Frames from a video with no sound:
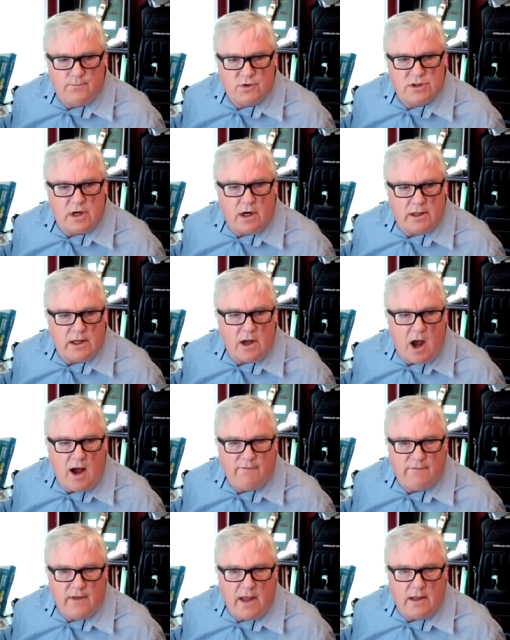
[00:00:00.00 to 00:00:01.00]
starting
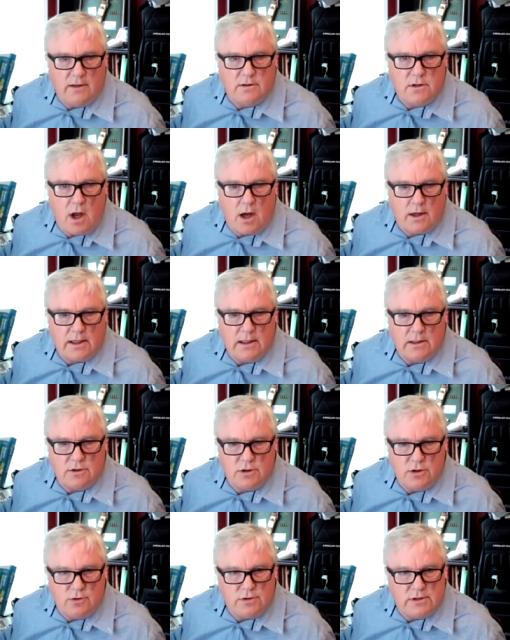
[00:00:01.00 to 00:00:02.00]
off and
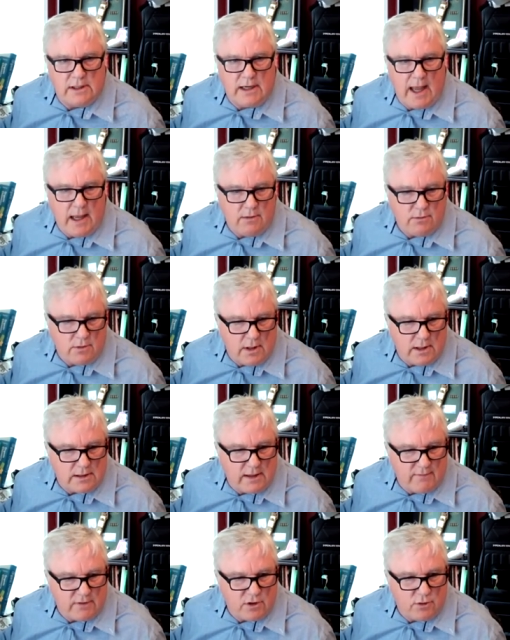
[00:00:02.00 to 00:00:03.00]
talking to you today
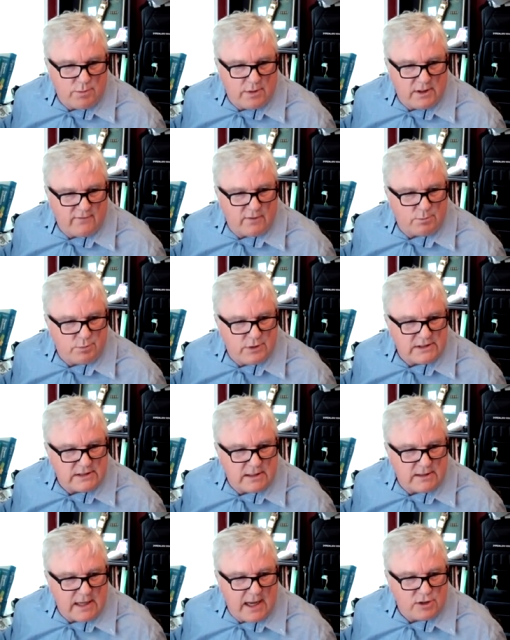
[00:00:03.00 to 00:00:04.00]
and giving you a bit of a
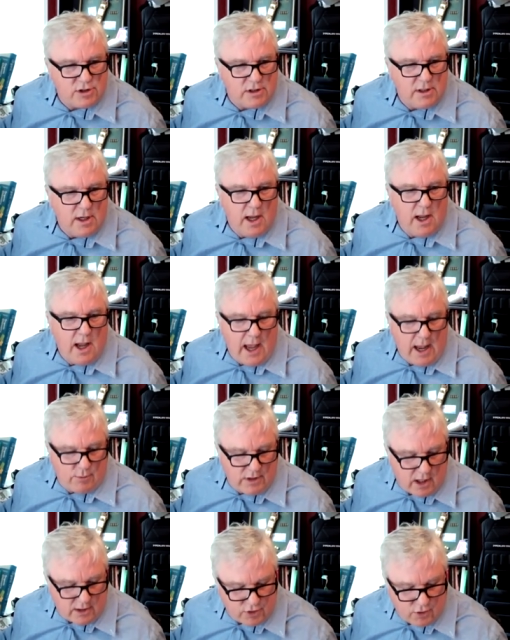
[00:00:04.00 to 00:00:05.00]
presentation. And
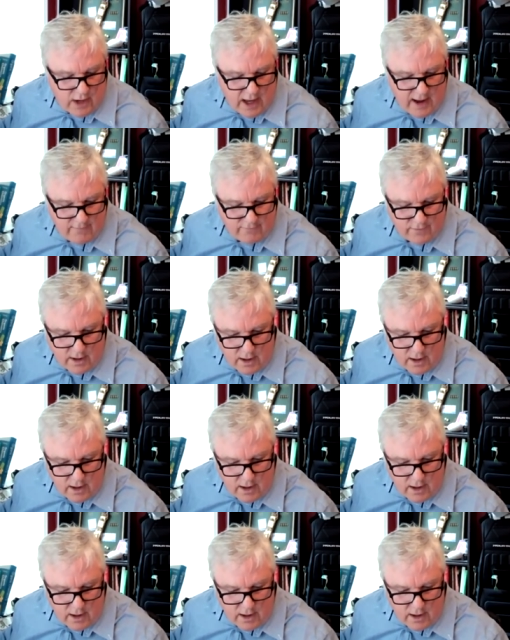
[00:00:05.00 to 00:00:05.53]
we also have